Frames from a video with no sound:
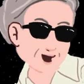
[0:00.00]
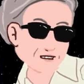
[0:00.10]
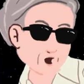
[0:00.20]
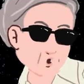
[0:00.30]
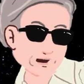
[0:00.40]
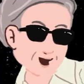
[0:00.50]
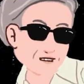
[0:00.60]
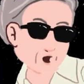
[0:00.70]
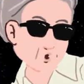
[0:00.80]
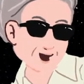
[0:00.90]
there are
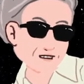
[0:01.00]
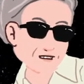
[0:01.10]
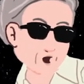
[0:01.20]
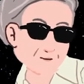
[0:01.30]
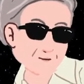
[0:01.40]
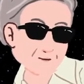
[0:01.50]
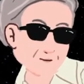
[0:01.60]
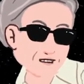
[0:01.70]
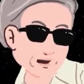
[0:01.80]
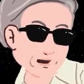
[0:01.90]
much bigger
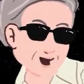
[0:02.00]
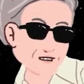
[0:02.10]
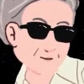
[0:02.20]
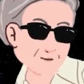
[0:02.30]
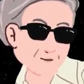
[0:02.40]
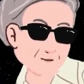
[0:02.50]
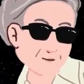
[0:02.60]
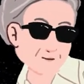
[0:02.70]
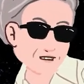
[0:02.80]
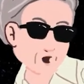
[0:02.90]
stars than the Sun,
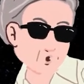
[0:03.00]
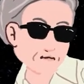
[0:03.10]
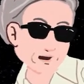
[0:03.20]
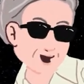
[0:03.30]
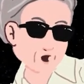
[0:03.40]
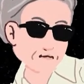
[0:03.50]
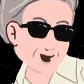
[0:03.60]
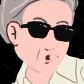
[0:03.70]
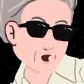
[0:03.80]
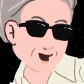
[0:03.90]
which have
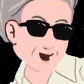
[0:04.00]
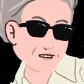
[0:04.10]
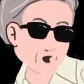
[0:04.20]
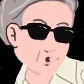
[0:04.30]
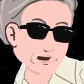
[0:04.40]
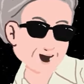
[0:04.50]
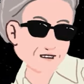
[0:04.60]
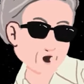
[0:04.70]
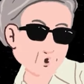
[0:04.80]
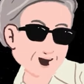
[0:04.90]
transformed into far
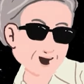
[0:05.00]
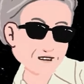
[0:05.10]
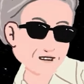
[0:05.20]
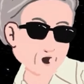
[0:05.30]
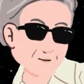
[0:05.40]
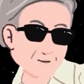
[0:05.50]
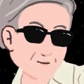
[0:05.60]
smaller things.